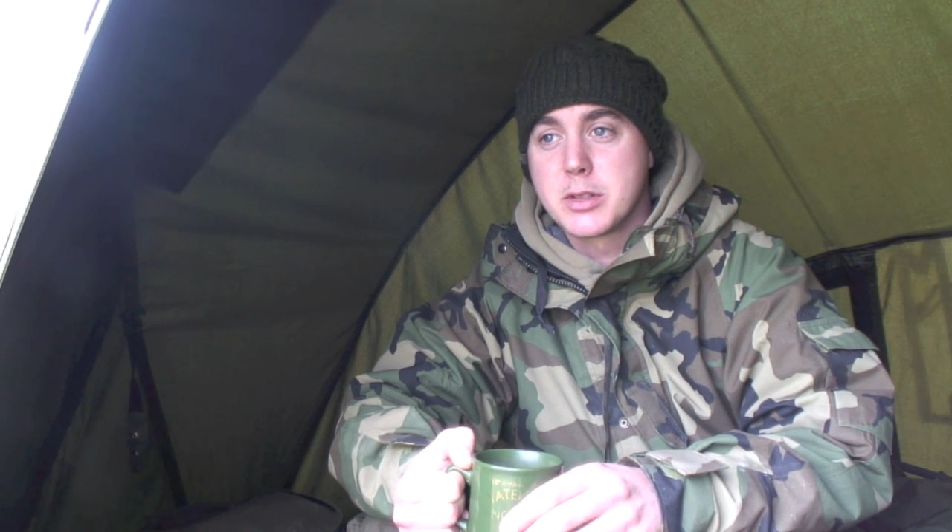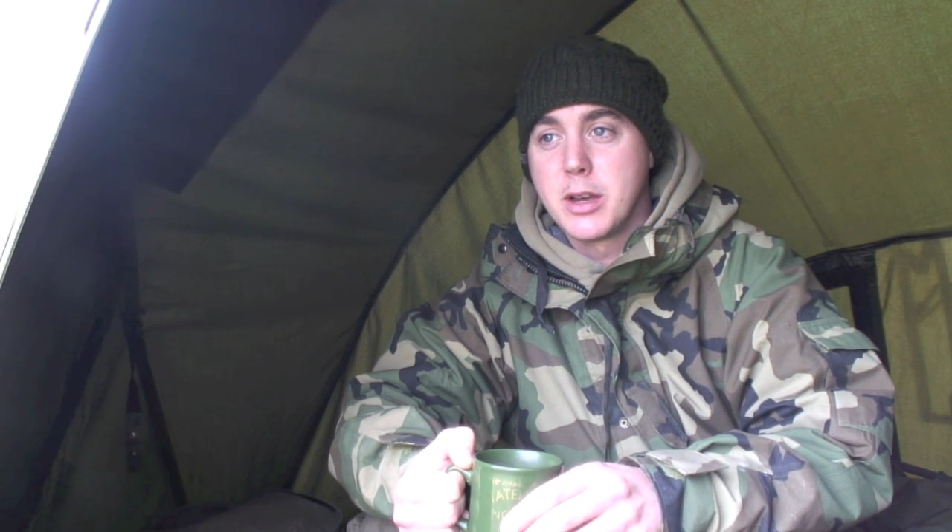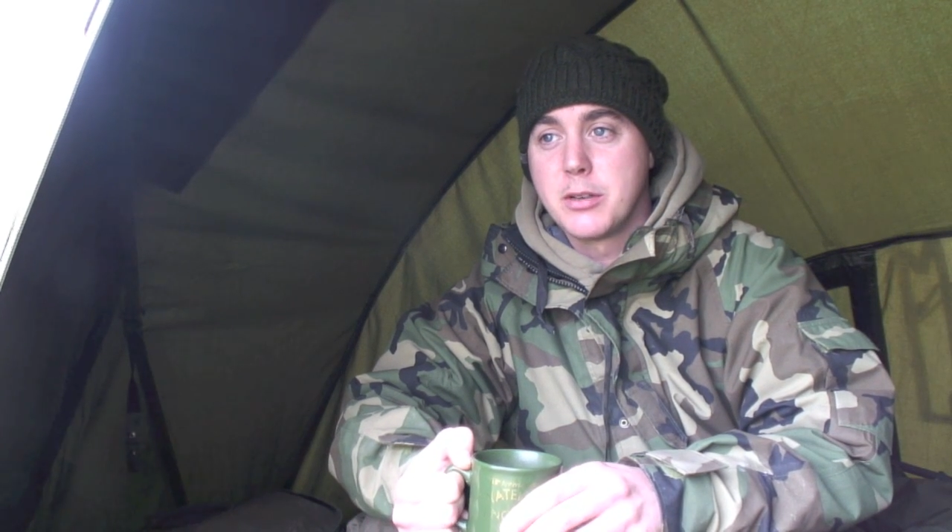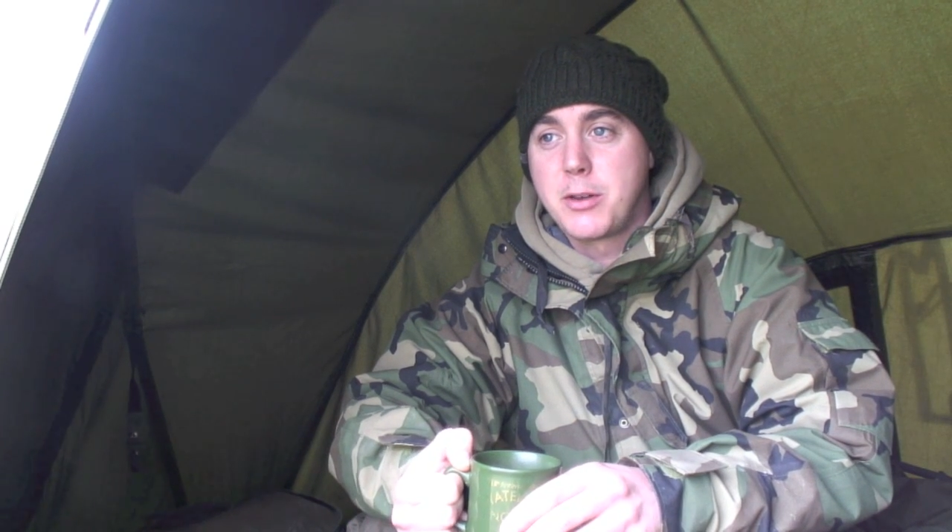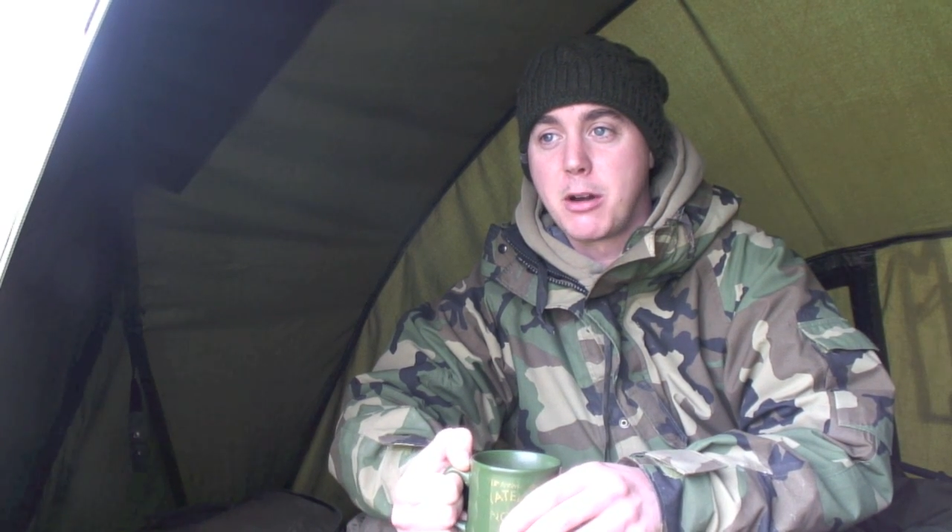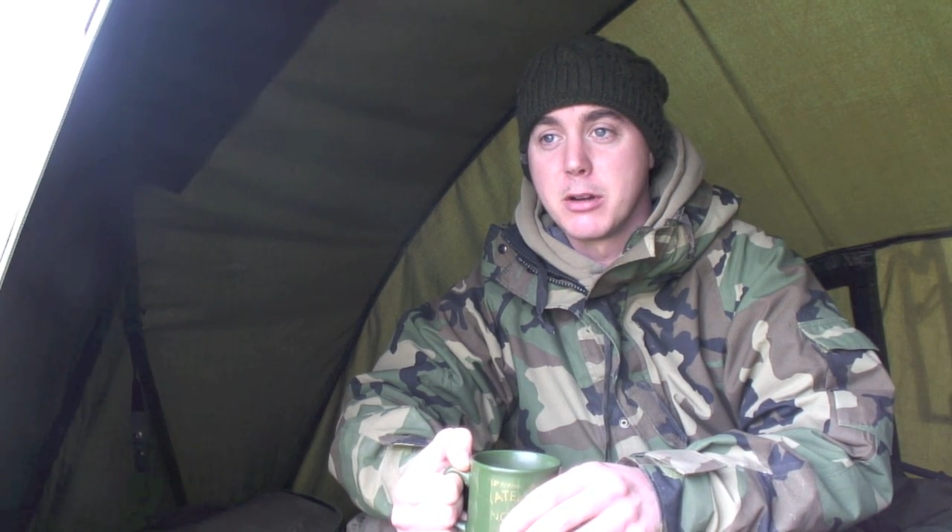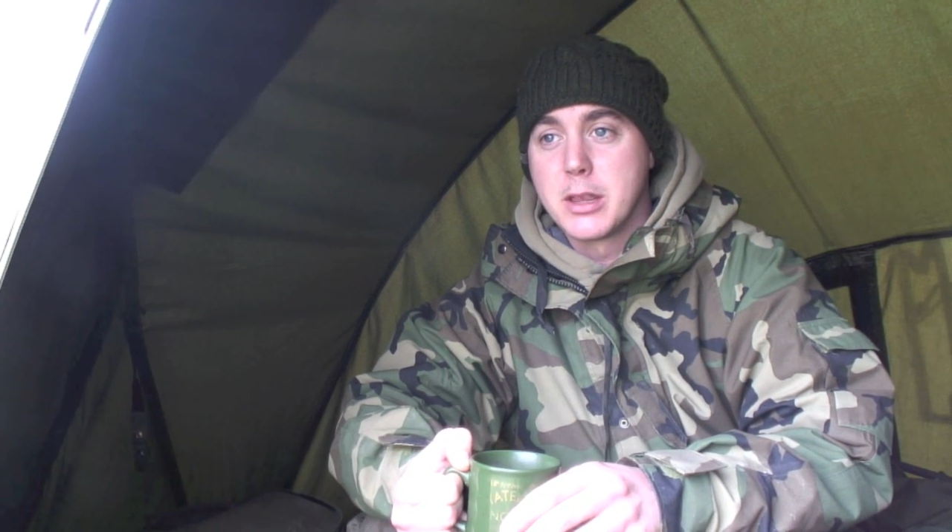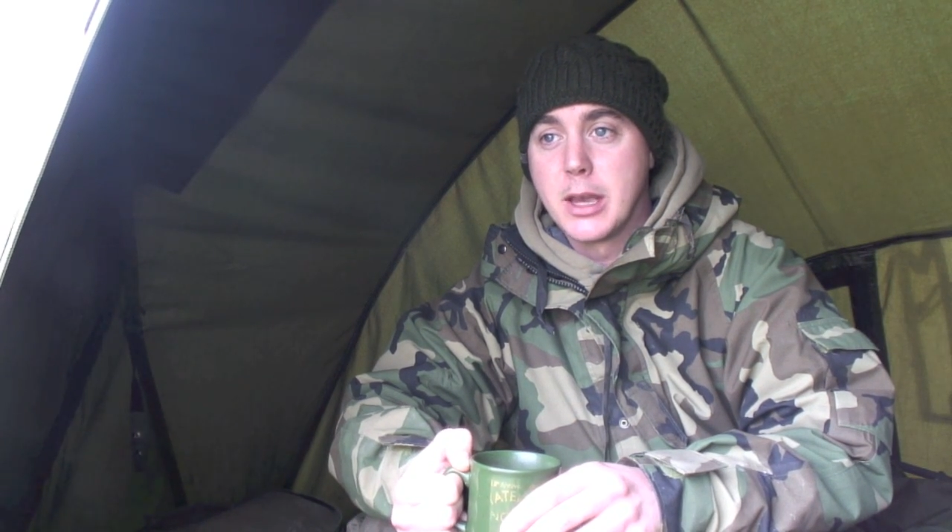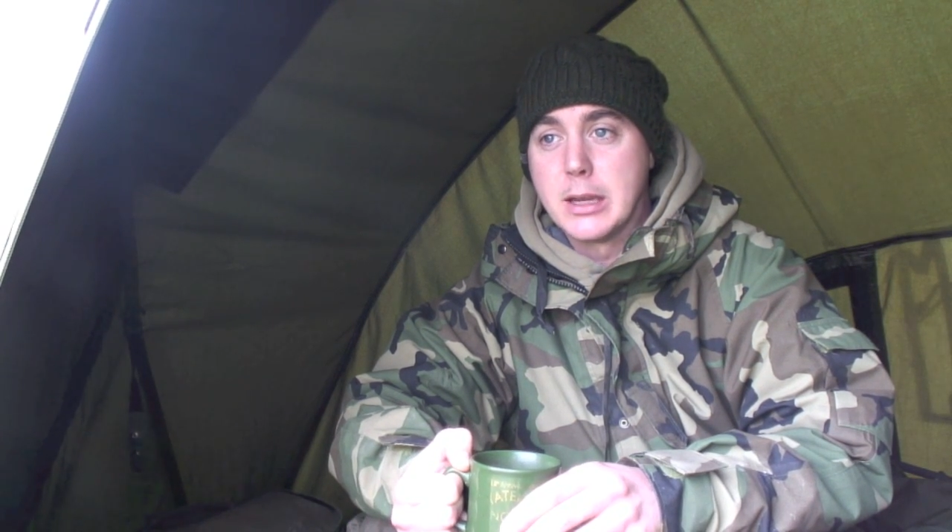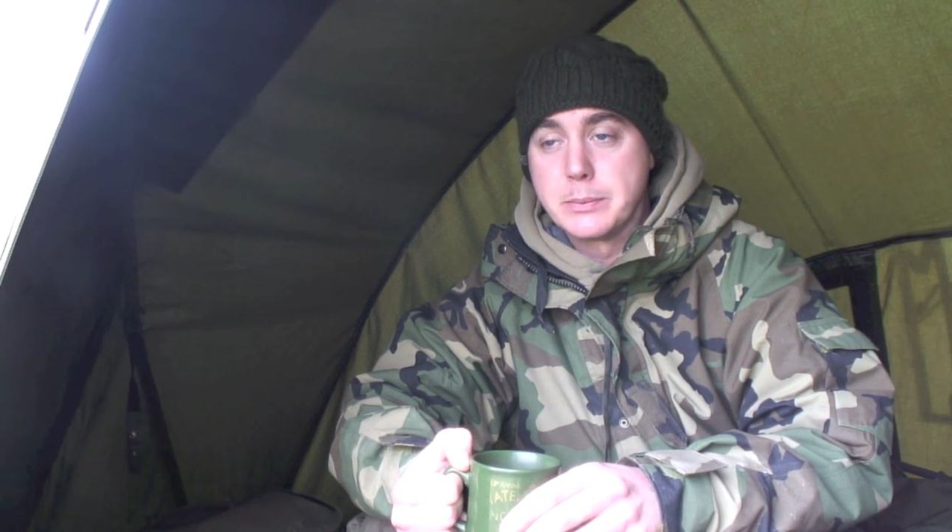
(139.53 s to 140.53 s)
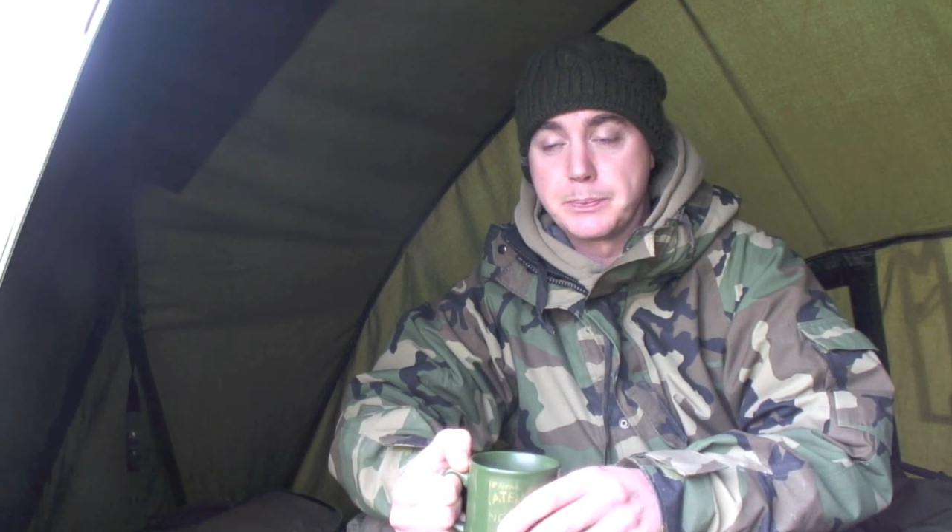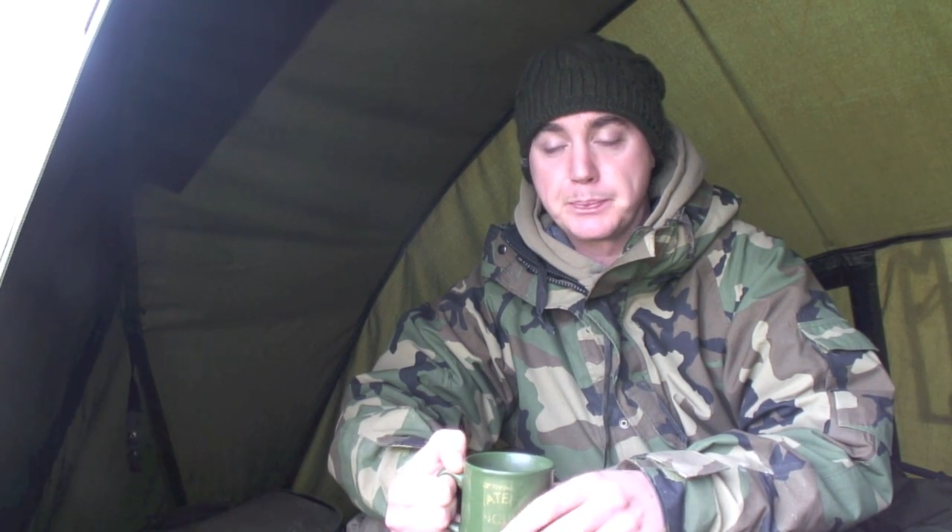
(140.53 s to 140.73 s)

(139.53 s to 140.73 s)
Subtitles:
thoroughly there.